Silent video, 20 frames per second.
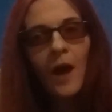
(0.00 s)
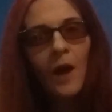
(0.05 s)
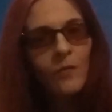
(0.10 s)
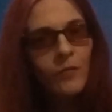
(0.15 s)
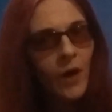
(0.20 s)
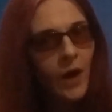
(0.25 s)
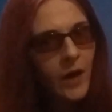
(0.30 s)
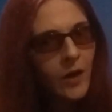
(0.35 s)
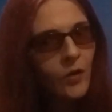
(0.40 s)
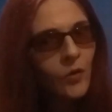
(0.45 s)

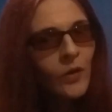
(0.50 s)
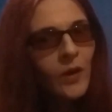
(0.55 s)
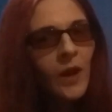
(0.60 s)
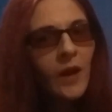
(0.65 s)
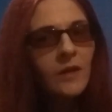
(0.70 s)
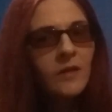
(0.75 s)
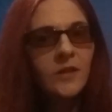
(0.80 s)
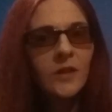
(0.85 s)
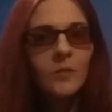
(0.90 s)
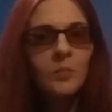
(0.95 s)
Have I
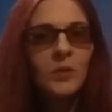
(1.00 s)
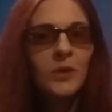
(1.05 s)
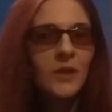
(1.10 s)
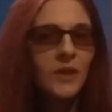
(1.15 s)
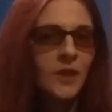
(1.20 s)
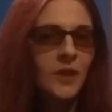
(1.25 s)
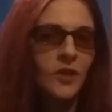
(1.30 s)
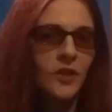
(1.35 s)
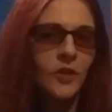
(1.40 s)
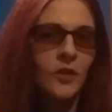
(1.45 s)
created a
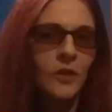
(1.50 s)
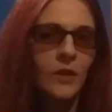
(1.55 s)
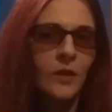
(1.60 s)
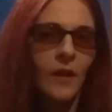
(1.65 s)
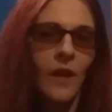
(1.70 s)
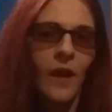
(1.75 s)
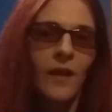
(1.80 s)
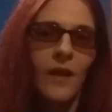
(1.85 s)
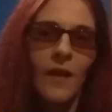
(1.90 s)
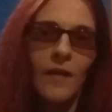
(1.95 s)

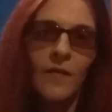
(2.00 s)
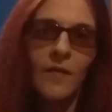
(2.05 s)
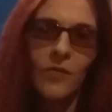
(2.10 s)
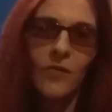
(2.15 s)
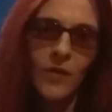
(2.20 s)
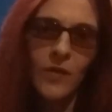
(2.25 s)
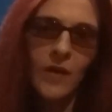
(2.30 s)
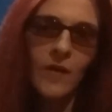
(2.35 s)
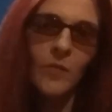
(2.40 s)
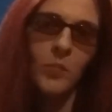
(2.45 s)
petition
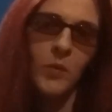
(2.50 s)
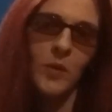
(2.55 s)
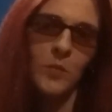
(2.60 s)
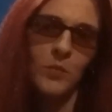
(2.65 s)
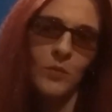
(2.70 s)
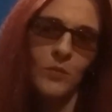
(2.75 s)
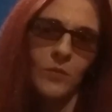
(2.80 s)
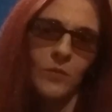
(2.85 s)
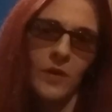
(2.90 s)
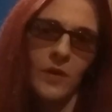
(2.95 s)
against these
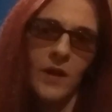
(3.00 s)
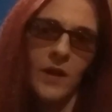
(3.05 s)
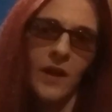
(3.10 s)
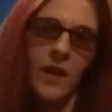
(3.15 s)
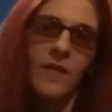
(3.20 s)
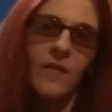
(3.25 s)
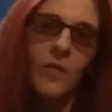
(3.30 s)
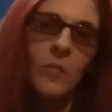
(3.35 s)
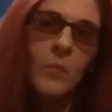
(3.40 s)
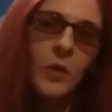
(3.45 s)
people,
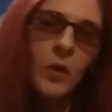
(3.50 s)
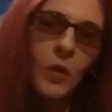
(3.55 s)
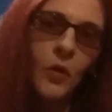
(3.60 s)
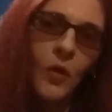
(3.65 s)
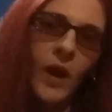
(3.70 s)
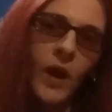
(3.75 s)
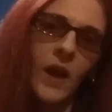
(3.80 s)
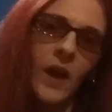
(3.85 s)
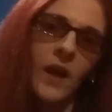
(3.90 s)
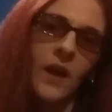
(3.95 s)
against
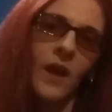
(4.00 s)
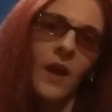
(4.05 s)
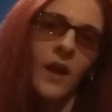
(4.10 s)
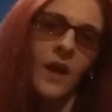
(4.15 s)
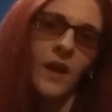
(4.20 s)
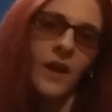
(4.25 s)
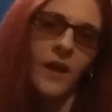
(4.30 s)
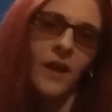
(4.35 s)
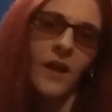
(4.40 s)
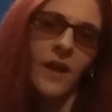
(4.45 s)
McRae,
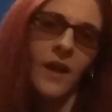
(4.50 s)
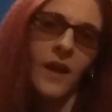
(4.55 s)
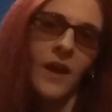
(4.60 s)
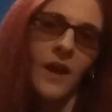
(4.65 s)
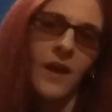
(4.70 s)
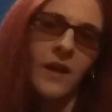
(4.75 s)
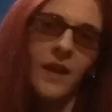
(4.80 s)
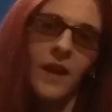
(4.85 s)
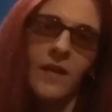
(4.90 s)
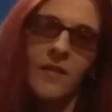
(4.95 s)

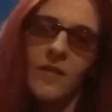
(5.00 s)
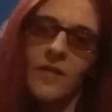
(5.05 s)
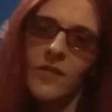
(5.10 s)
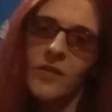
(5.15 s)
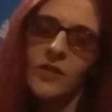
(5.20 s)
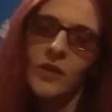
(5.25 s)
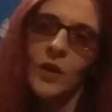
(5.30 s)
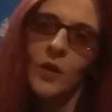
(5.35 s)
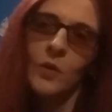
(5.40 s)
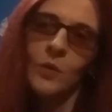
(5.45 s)

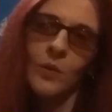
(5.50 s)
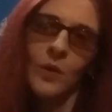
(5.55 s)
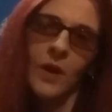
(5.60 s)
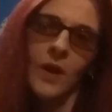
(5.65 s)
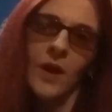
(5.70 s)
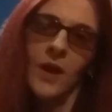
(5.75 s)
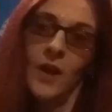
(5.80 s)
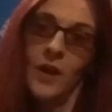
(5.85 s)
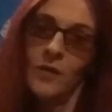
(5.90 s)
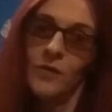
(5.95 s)
against,
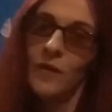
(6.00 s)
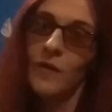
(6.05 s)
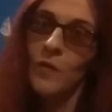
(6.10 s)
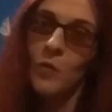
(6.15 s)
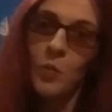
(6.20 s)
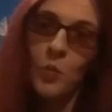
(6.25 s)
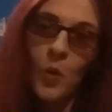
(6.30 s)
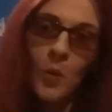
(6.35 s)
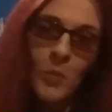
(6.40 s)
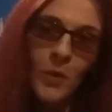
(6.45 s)

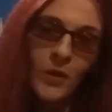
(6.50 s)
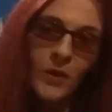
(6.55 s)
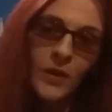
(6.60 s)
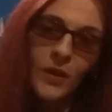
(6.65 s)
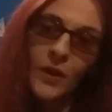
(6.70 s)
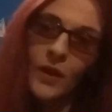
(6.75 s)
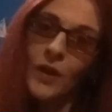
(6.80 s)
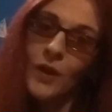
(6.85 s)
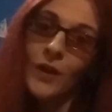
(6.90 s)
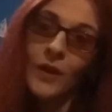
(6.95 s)
this
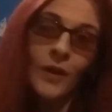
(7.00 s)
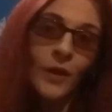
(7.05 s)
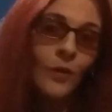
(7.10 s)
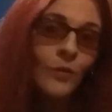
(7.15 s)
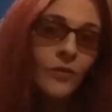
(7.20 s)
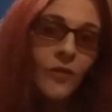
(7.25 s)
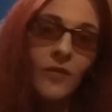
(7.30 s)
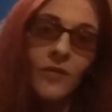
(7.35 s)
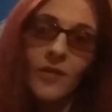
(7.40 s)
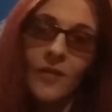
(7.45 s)
woman
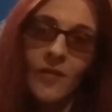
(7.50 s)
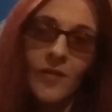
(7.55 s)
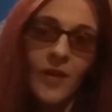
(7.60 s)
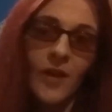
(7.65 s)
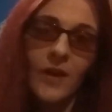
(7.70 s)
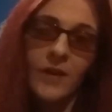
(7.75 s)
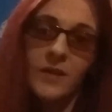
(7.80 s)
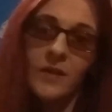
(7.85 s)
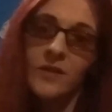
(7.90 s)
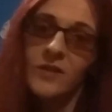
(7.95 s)
who just
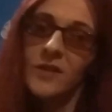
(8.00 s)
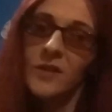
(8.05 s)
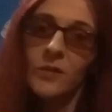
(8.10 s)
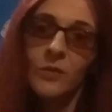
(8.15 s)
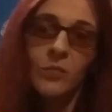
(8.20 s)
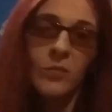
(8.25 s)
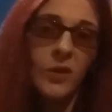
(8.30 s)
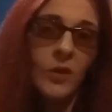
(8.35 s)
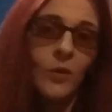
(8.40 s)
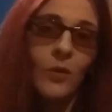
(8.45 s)
decided
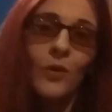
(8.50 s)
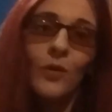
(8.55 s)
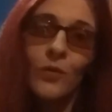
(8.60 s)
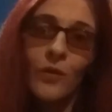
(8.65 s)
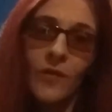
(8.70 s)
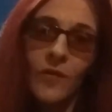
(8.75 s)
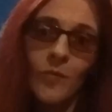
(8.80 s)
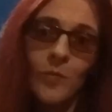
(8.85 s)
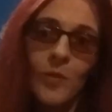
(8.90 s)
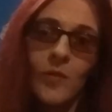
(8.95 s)
to, on
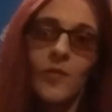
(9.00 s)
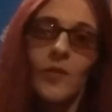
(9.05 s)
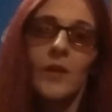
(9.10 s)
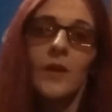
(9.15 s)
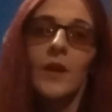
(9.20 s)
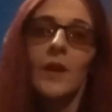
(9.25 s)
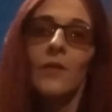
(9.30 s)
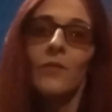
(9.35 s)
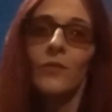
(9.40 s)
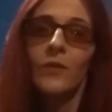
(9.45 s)
Christmas
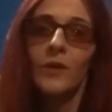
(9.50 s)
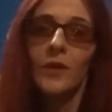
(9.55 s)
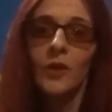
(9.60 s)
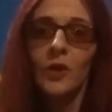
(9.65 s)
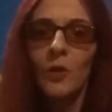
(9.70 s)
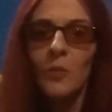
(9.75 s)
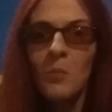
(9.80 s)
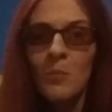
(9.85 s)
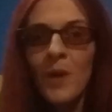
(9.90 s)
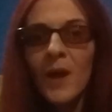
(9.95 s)
Eve,
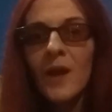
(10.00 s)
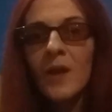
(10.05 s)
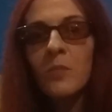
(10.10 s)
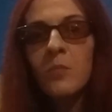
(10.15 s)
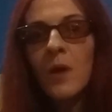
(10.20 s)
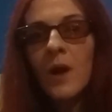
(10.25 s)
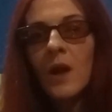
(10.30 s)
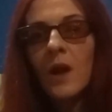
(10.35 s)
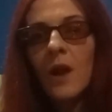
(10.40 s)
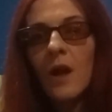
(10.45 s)
make
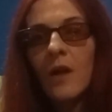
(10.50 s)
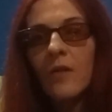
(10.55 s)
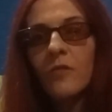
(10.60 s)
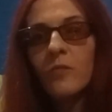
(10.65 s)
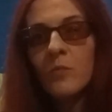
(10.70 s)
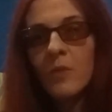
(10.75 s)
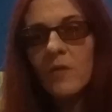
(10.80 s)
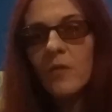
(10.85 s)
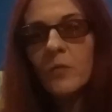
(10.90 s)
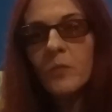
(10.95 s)
my
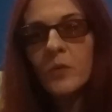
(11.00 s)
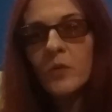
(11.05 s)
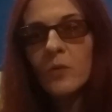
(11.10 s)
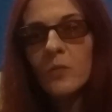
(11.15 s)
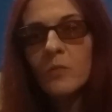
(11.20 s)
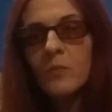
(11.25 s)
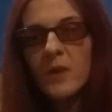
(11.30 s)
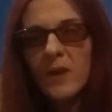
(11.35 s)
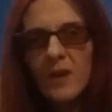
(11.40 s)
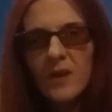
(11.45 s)
life
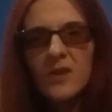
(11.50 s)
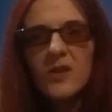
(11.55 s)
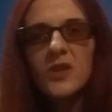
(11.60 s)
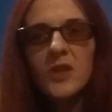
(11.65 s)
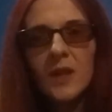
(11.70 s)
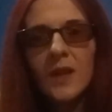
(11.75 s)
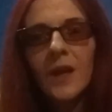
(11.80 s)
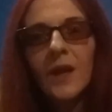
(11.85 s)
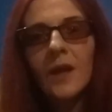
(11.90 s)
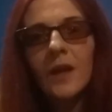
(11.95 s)
miserable because
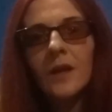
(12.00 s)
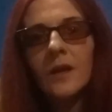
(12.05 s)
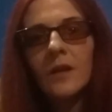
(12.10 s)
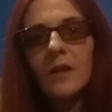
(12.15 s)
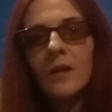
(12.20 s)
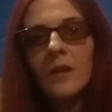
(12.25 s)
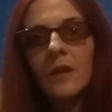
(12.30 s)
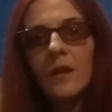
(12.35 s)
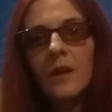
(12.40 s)
she can?